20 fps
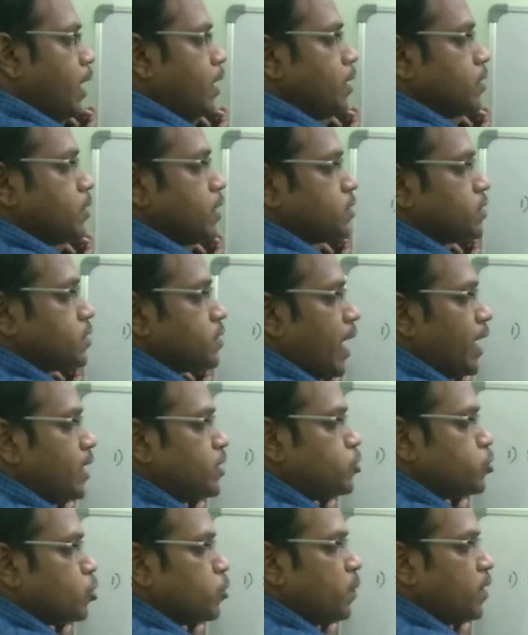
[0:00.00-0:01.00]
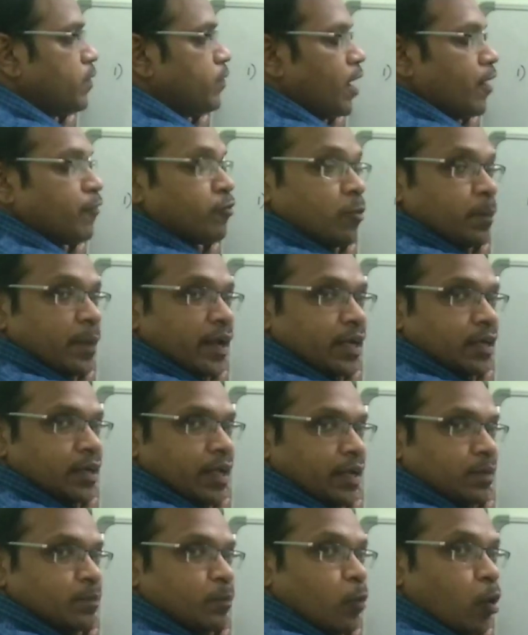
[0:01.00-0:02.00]
And the size should be, we have to
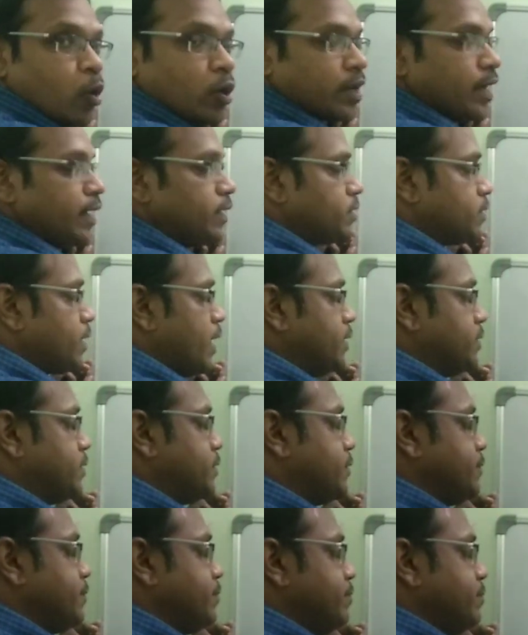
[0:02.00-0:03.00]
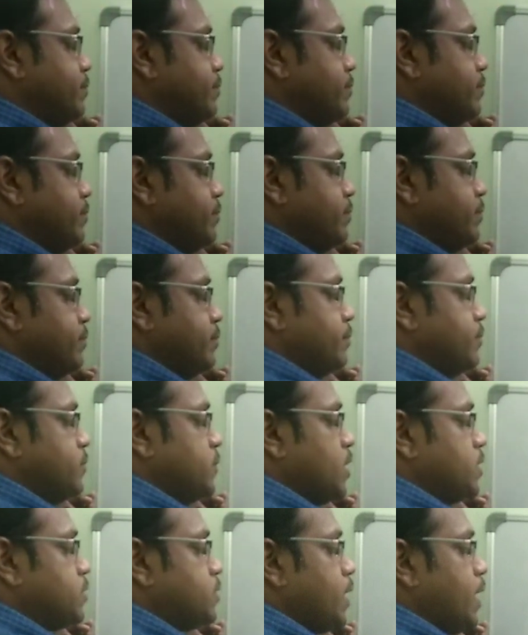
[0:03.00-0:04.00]
maintain moderate size.
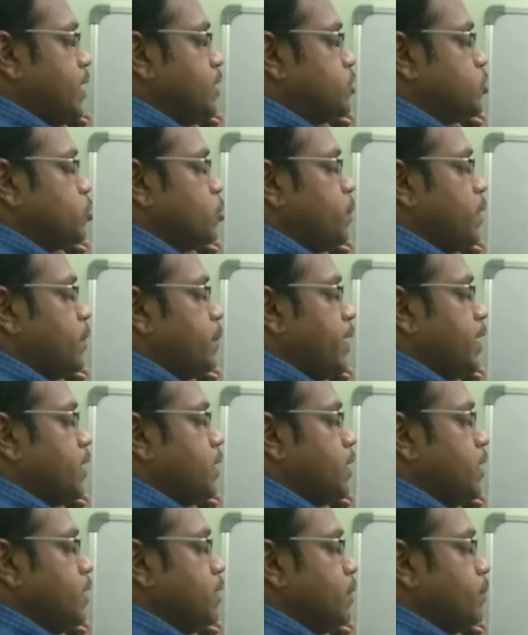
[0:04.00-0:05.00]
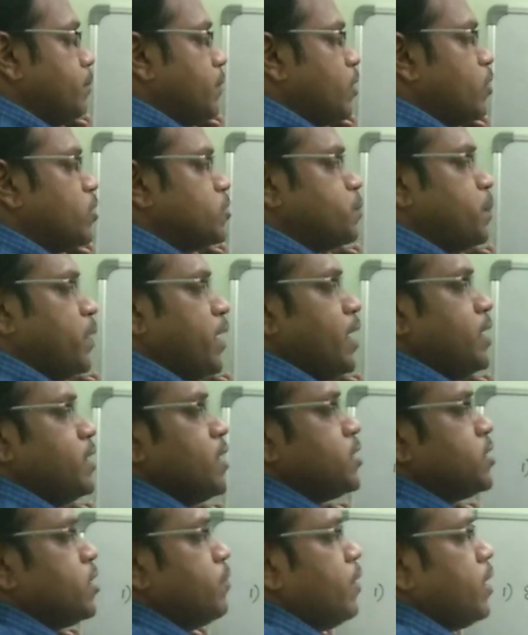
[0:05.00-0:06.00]
The size should be maintained, because
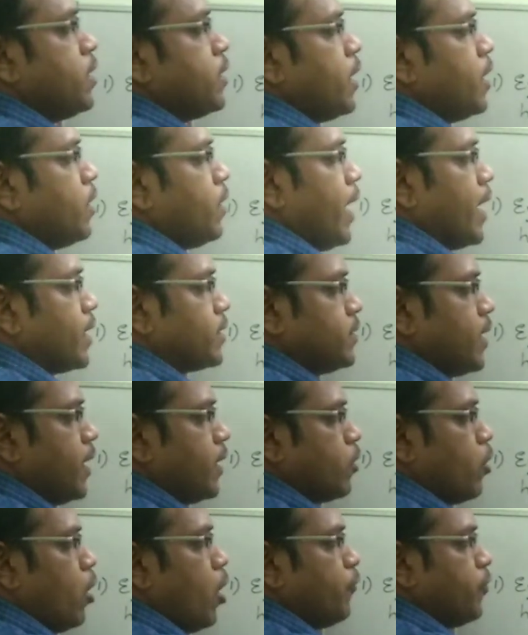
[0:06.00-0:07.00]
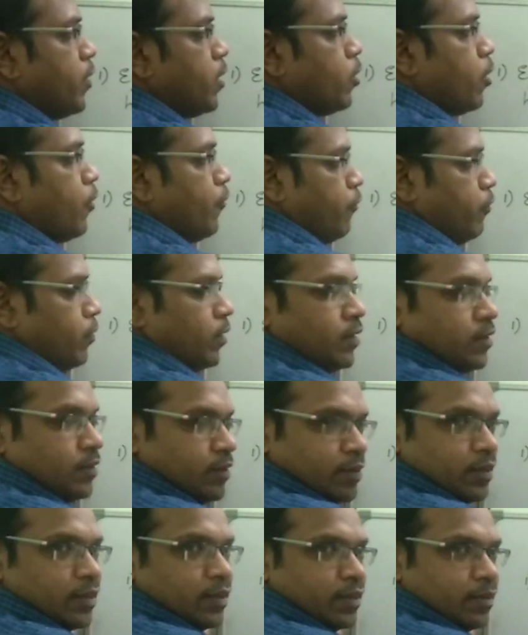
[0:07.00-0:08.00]
PN junction will take exact half and half
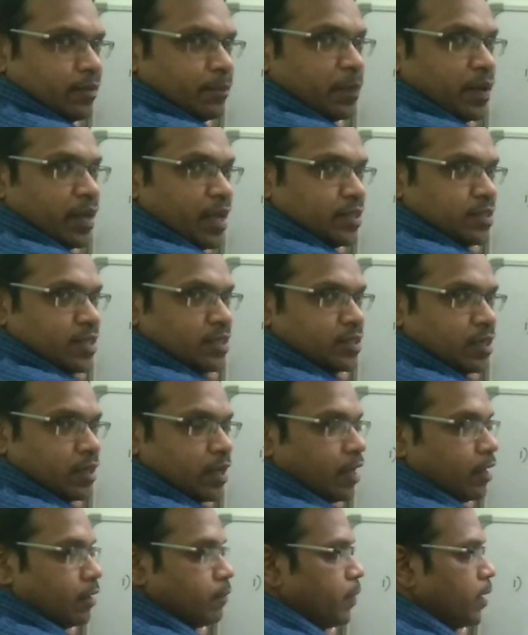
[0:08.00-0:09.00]
PN junction